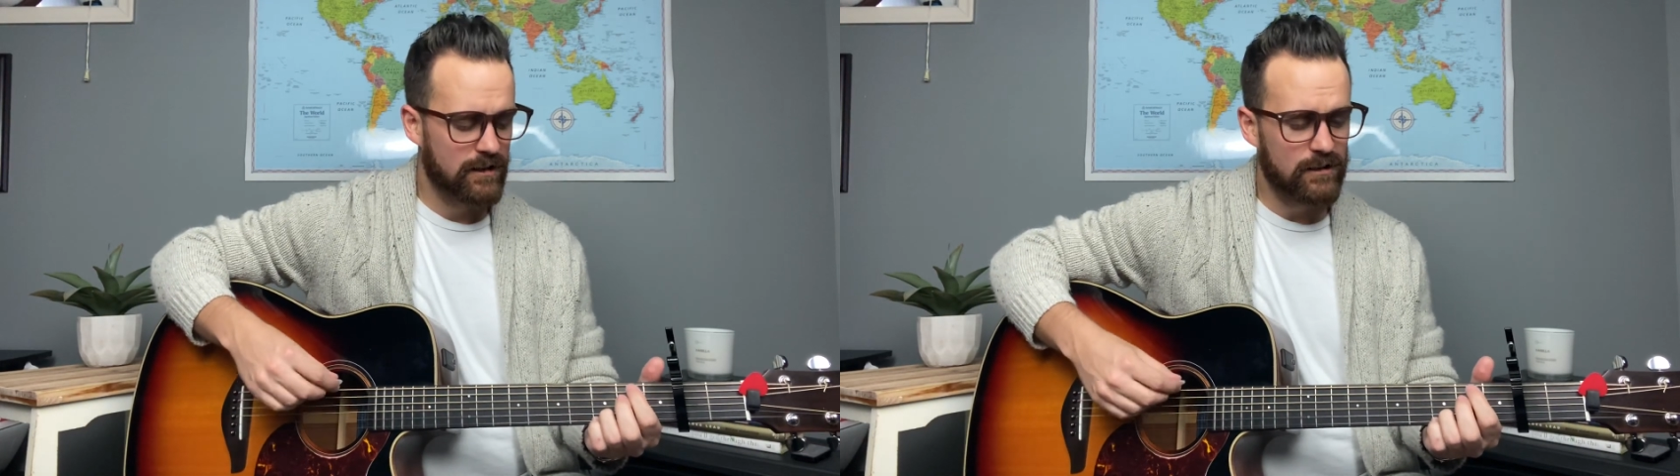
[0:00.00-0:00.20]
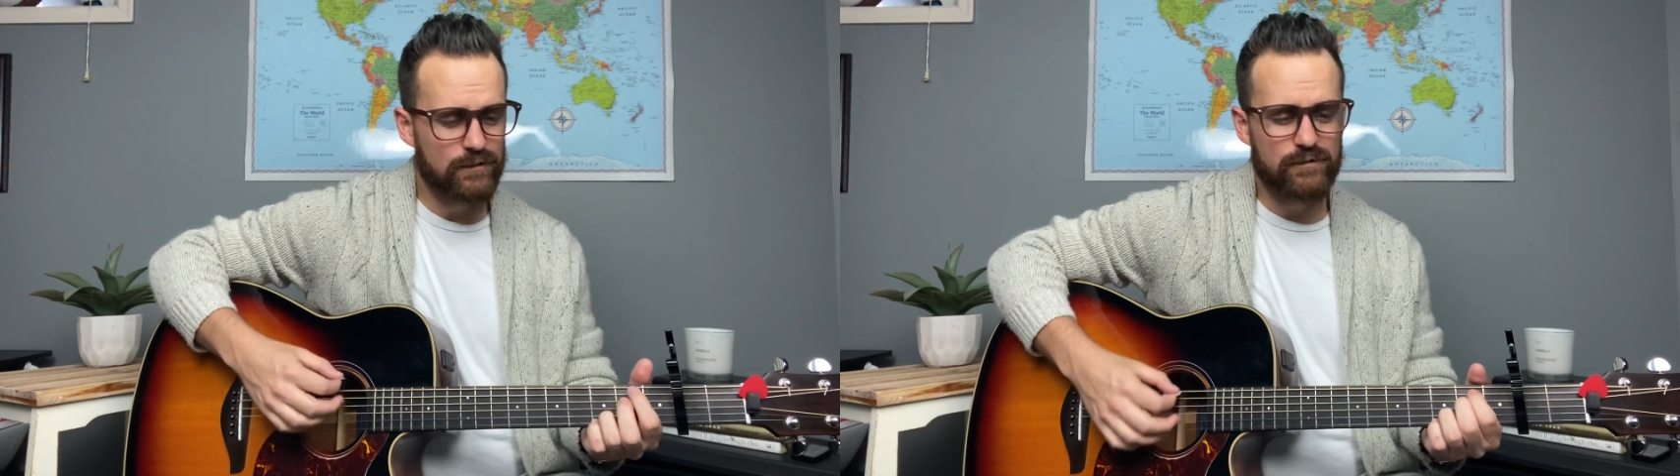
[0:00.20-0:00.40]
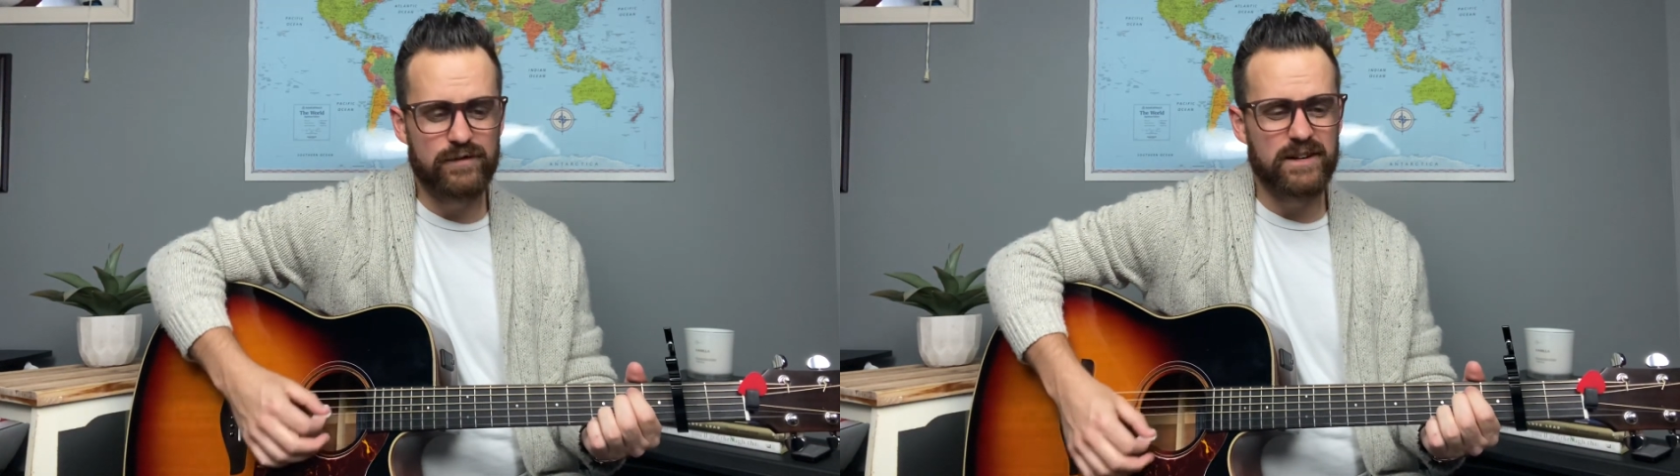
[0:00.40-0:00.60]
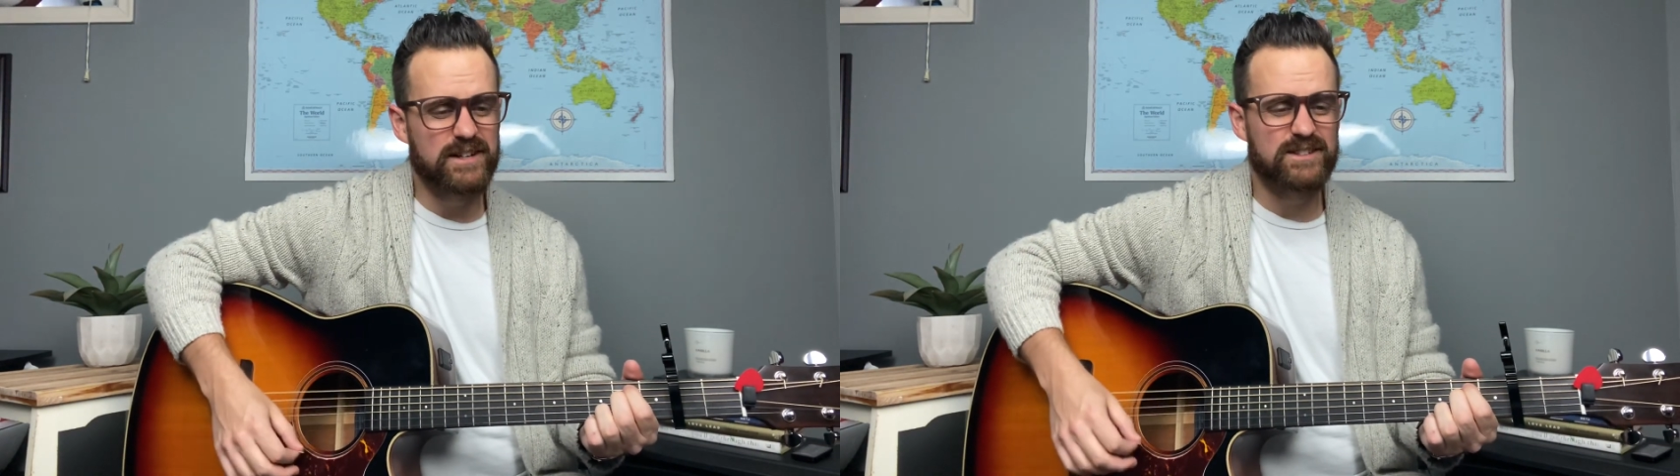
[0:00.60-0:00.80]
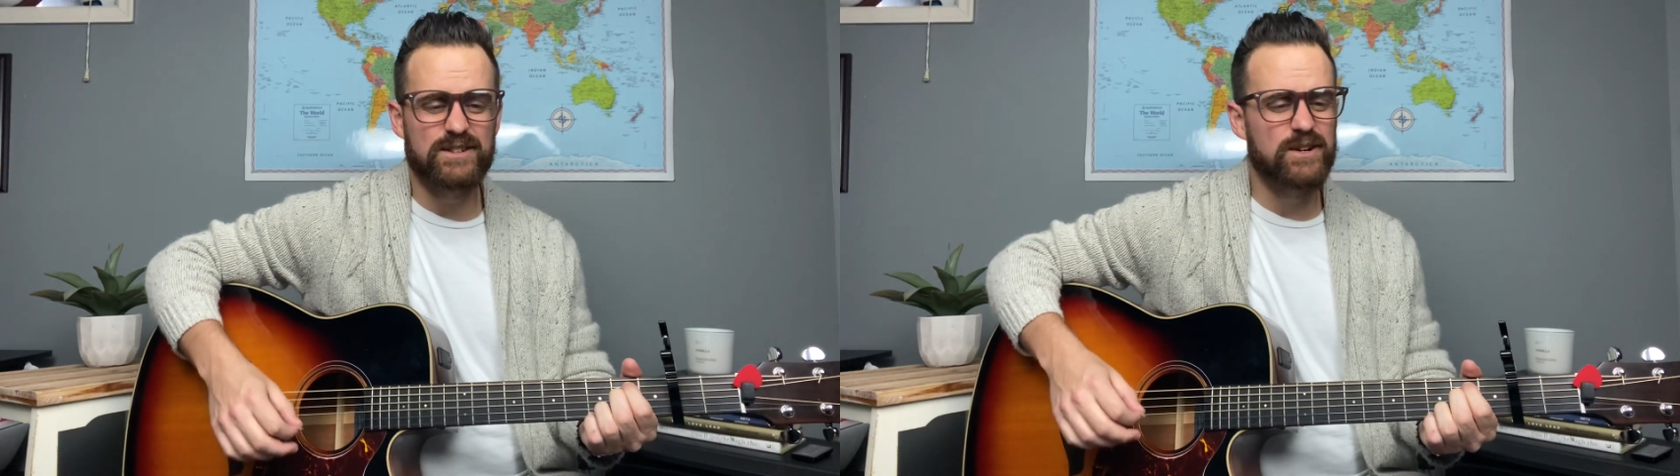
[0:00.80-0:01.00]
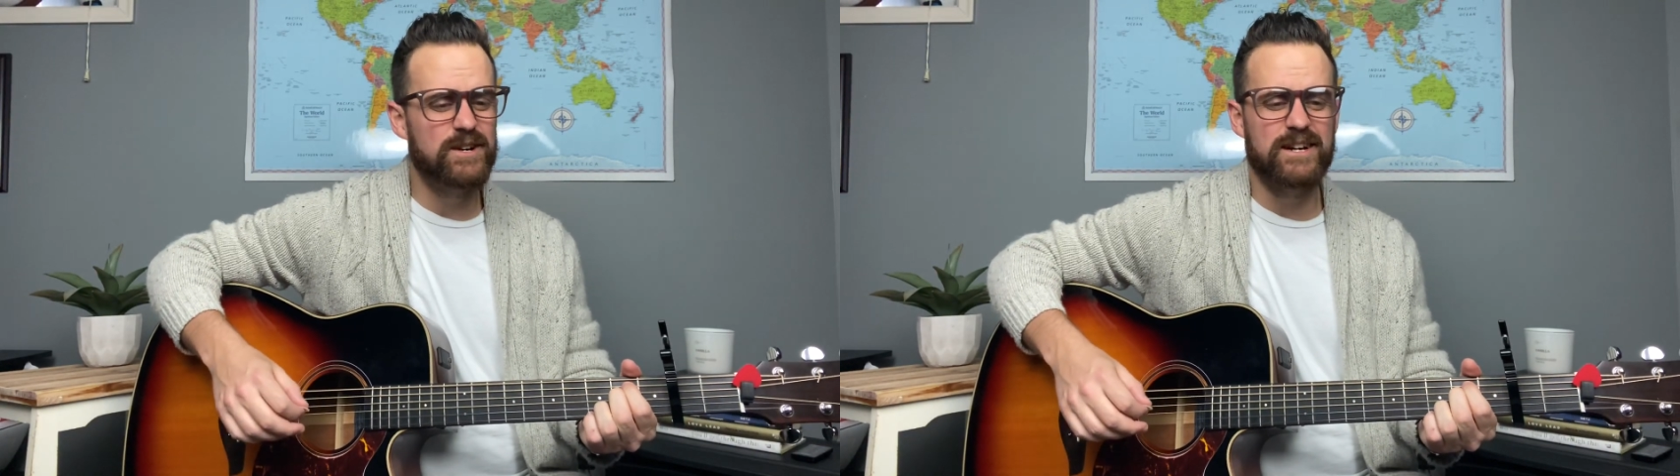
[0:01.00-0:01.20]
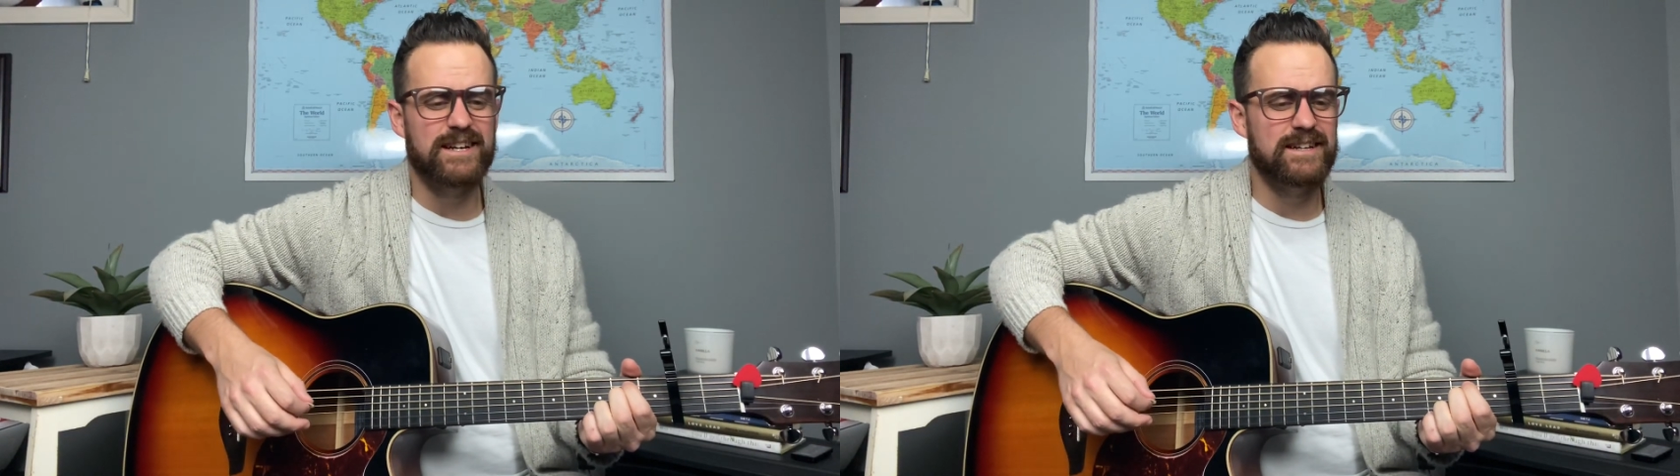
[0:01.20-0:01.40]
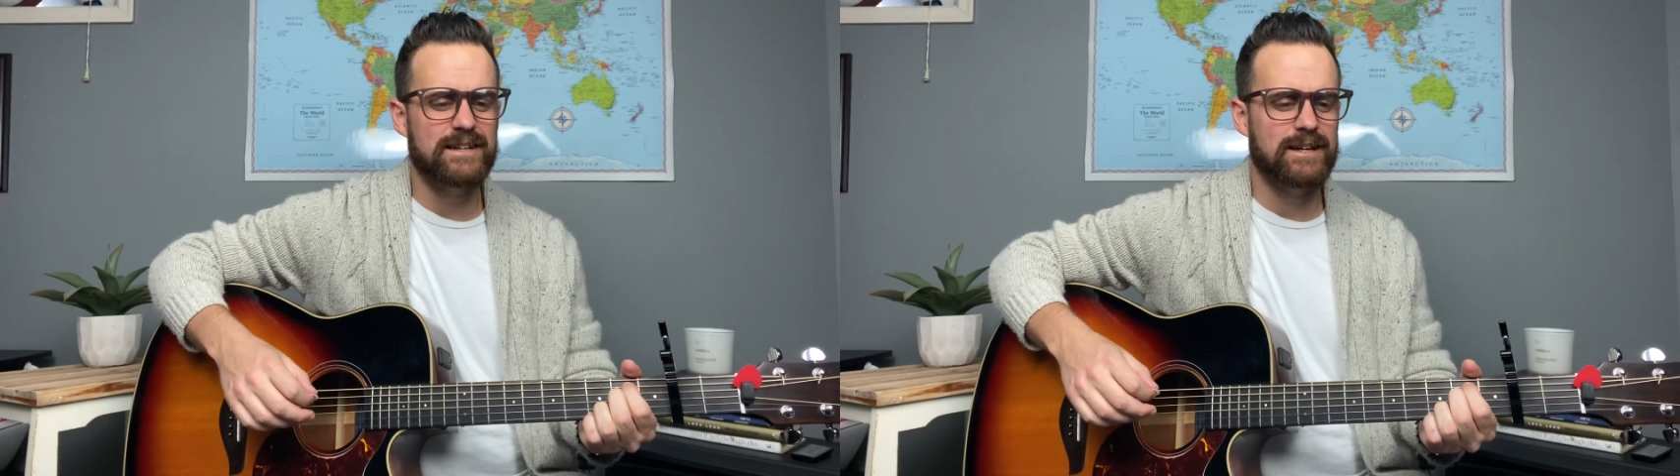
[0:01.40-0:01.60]
a
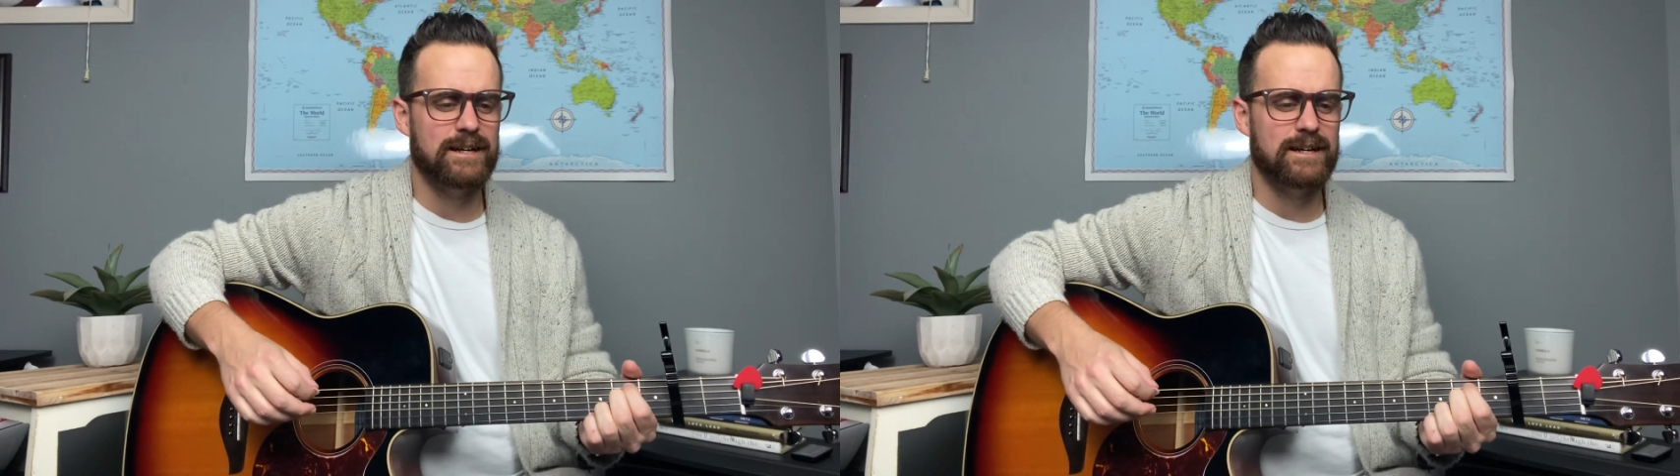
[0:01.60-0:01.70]
victory,